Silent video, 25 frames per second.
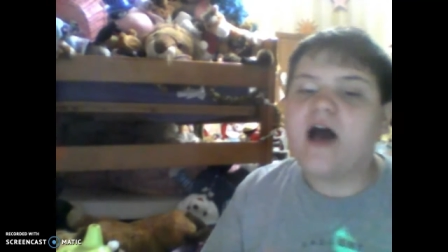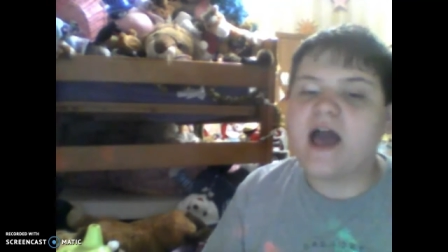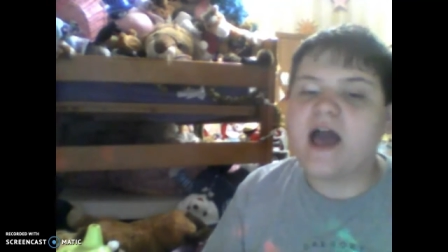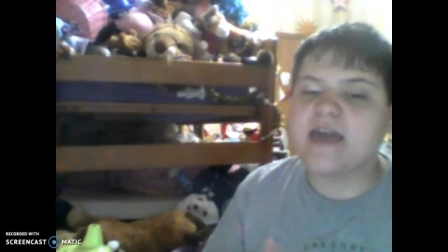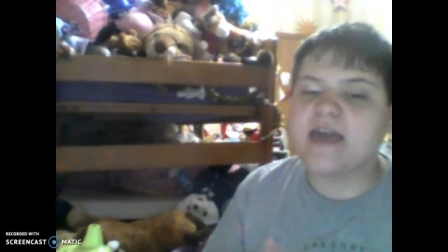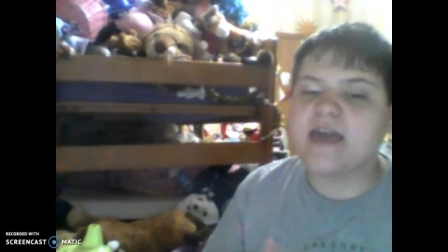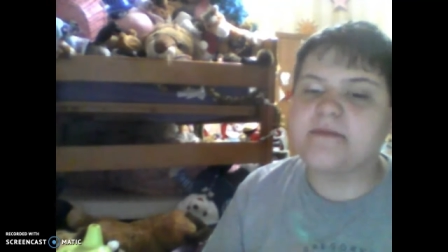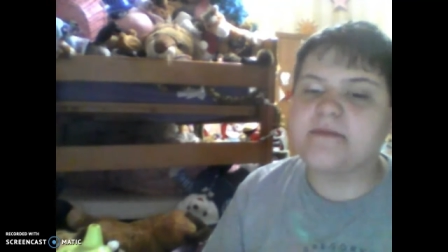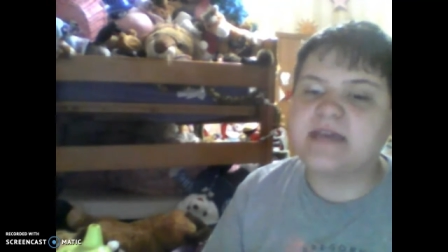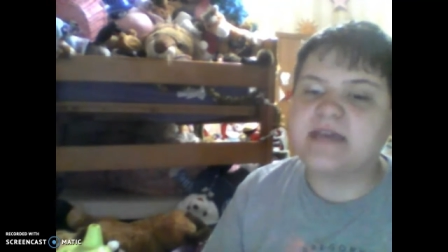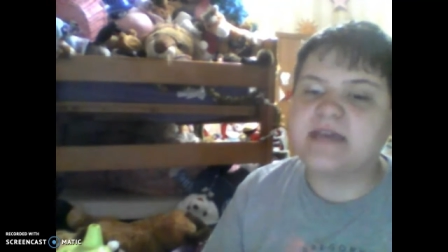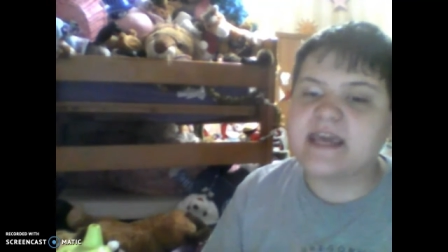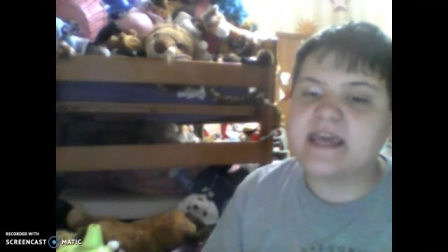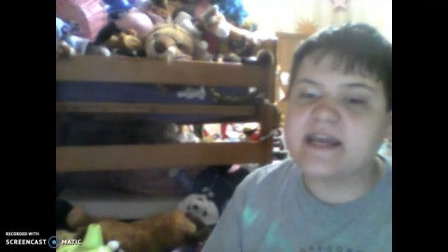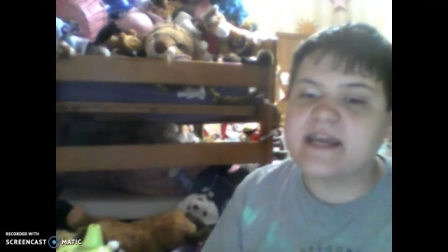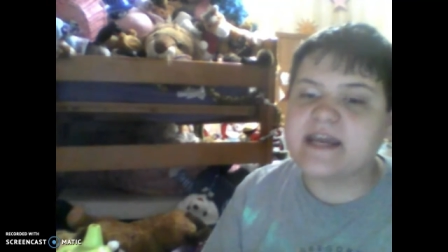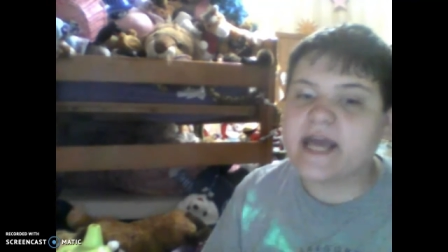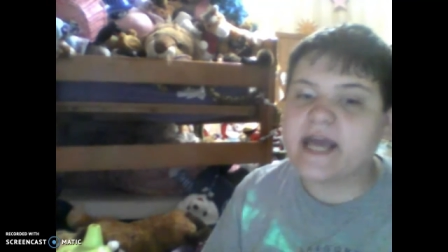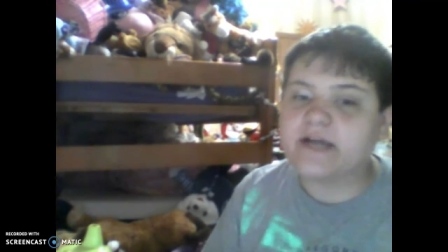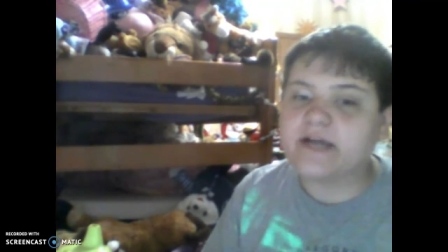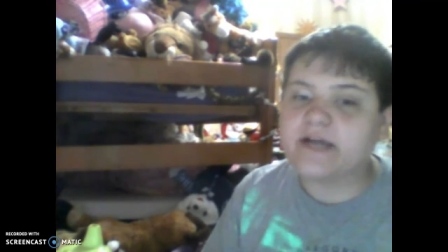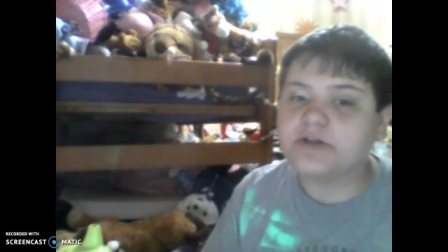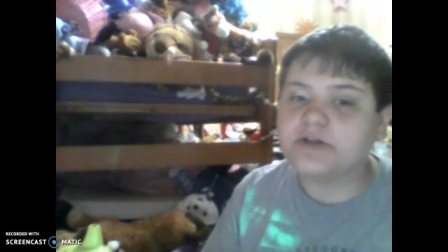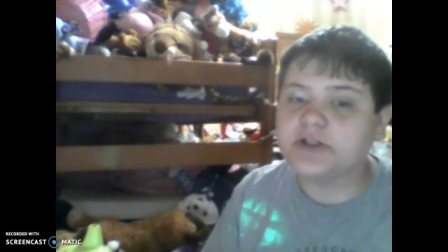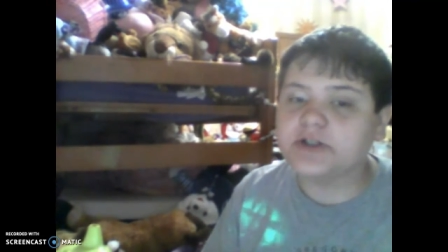I am
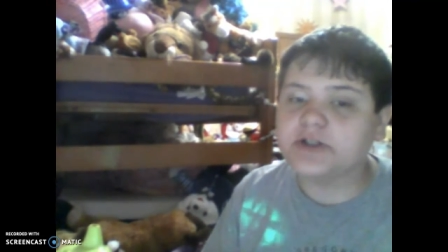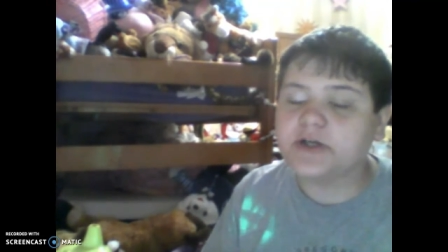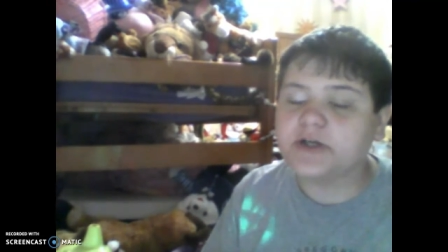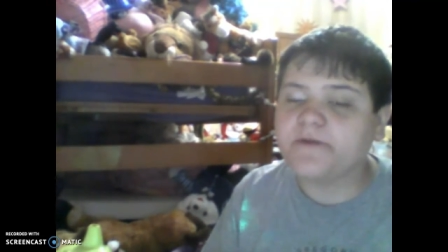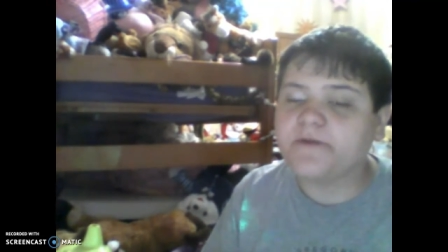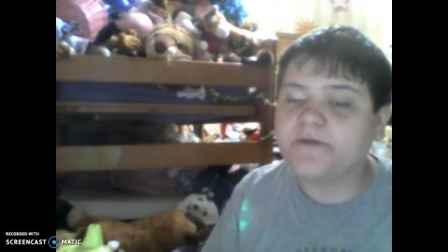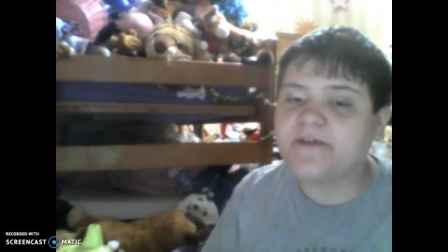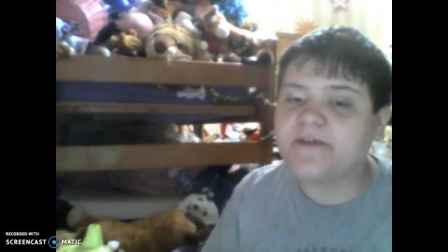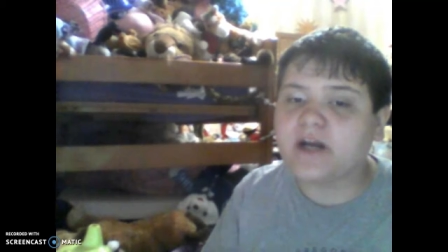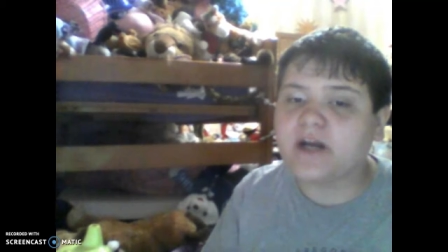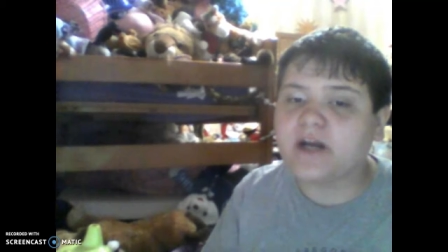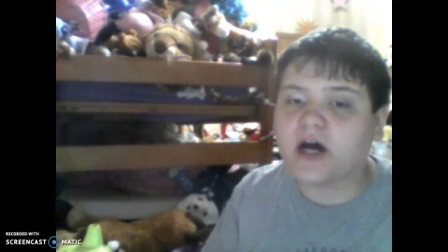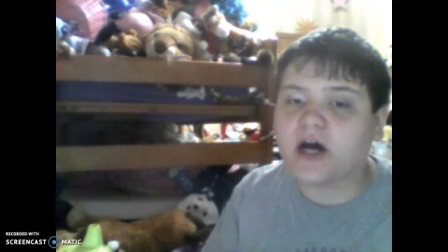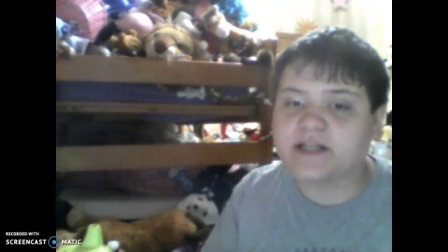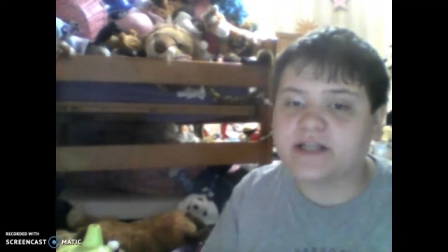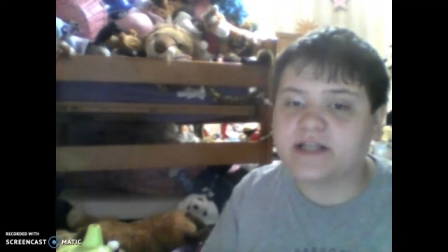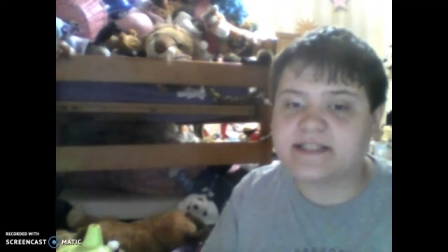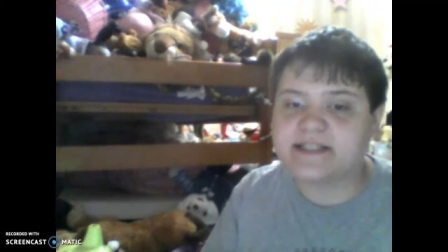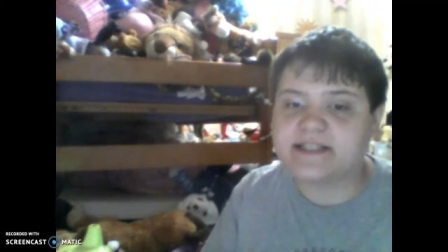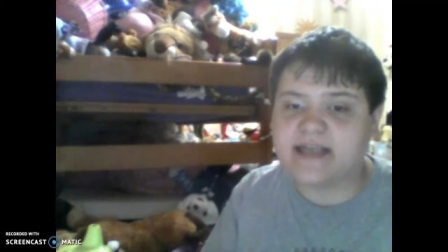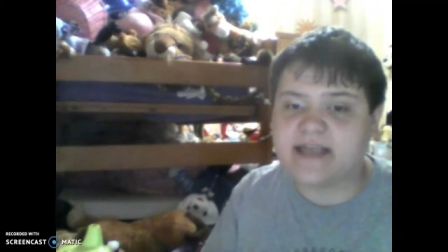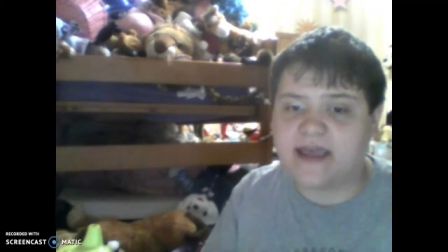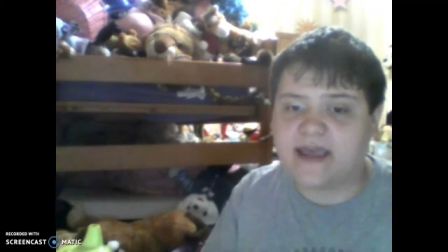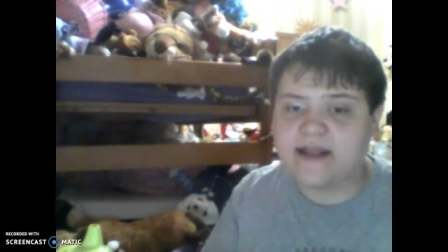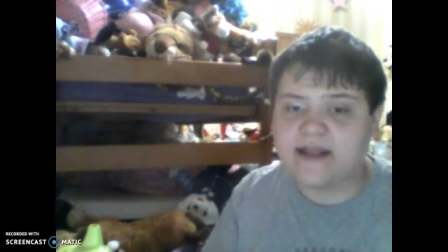Canine Crooner Fan
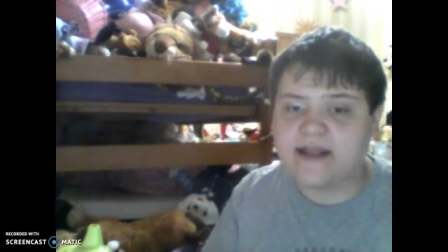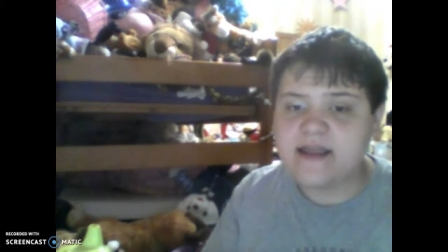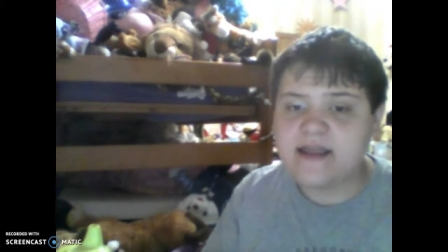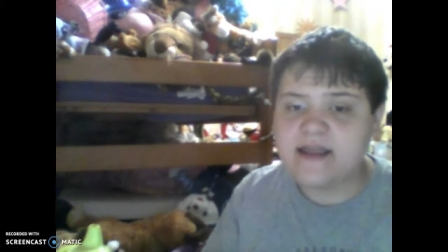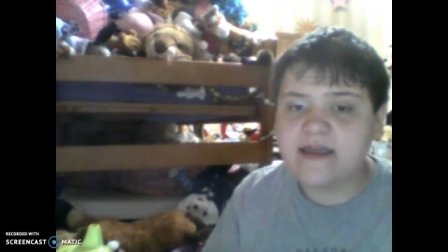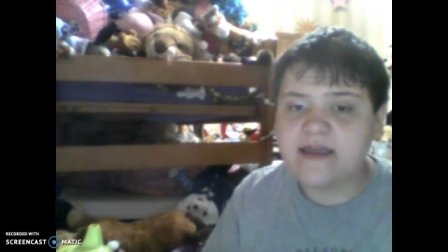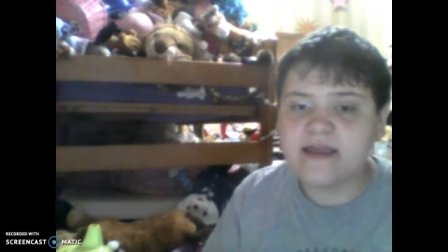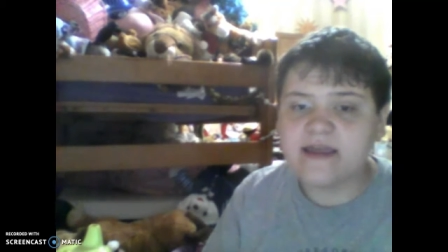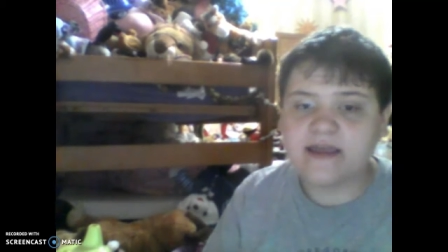Austin.